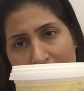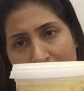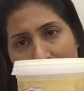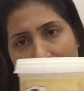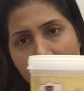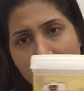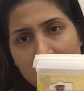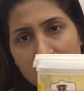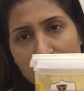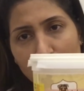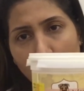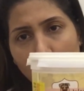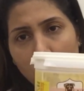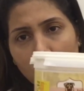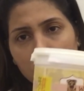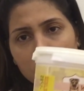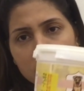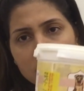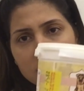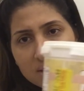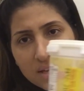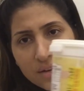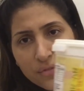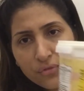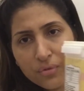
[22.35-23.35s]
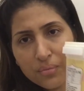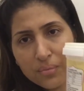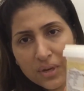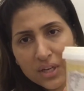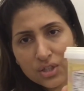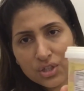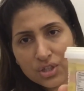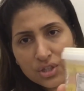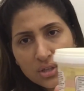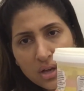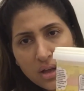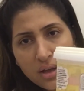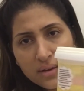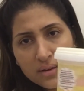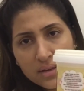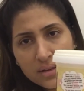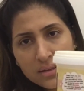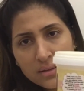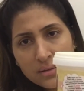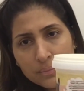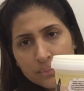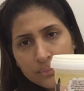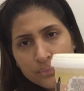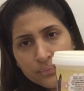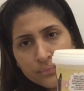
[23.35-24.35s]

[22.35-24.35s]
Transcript: has all this information on it.